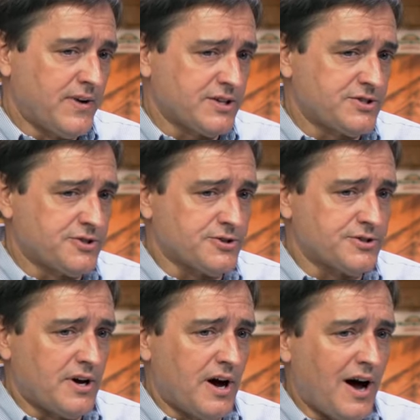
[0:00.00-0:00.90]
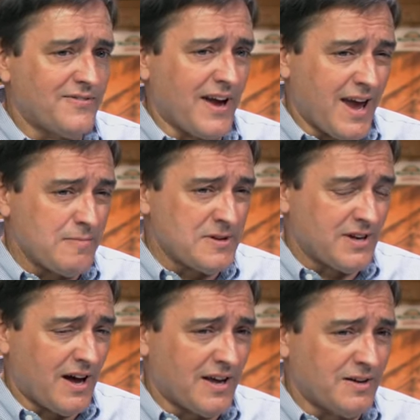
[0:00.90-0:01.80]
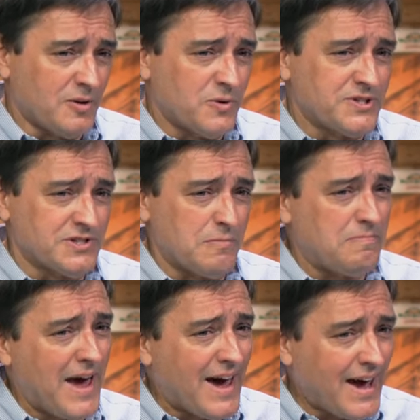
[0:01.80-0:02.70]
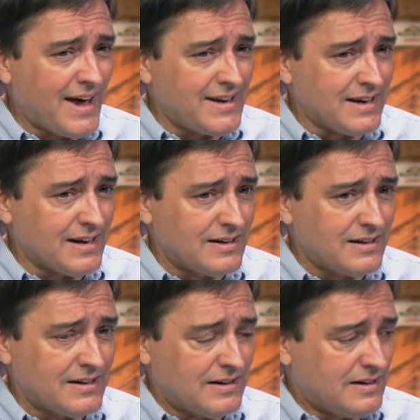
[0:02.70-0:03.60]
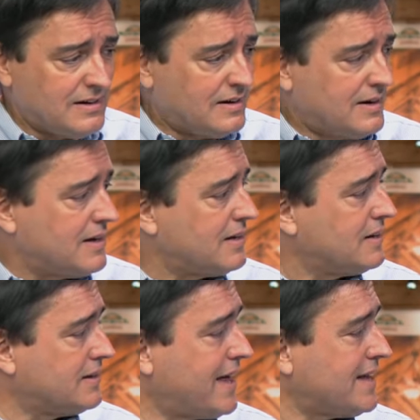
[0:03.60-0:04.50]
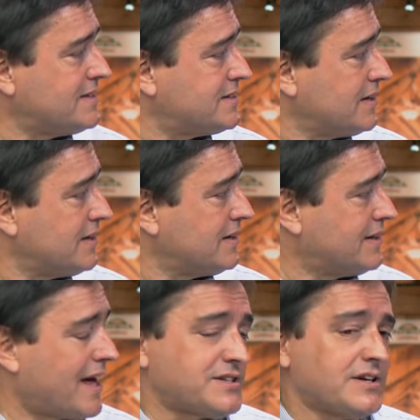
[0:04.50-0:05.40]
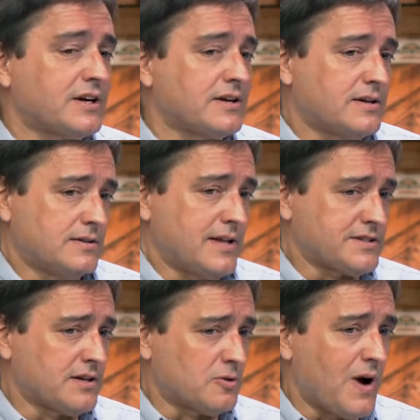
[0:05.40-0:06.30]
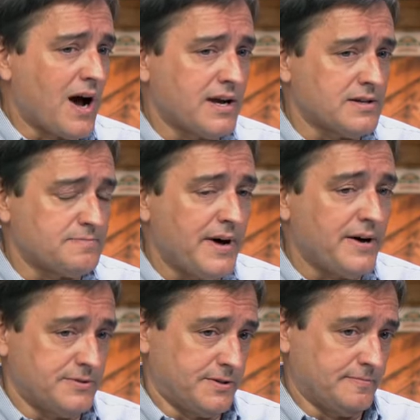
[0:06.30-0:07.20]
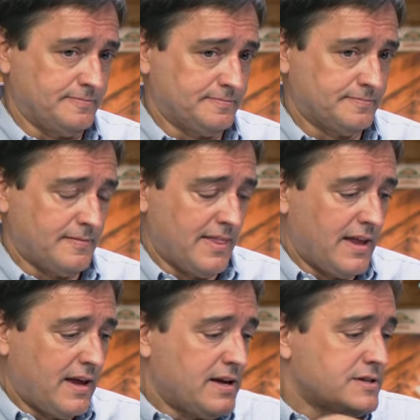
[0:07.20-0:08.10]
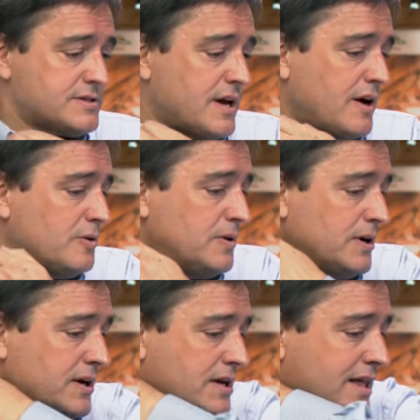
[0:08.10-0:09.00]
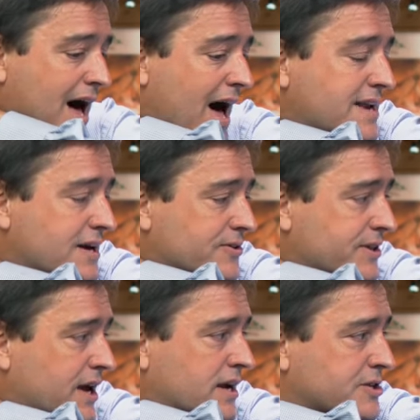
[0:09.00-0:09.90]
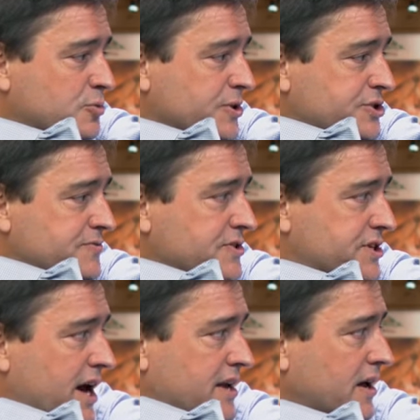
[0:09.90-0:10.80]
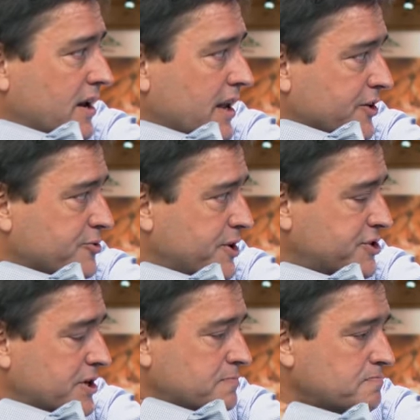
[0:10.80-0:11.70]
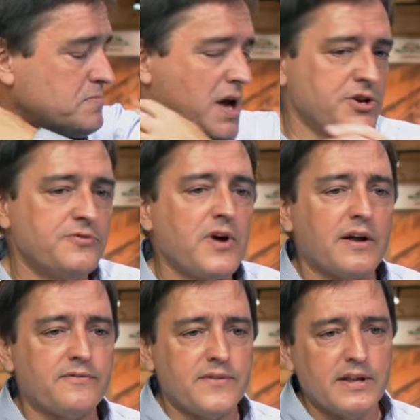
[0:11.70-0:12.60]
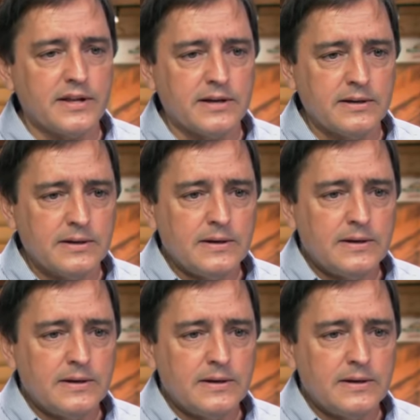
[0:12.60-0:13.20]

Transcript: fixtures off Amazon, which is a bad idea, that's, that's going to, that's going to rock his boat. So the ideal thing is once you've decided on an electrician and you've got a feeling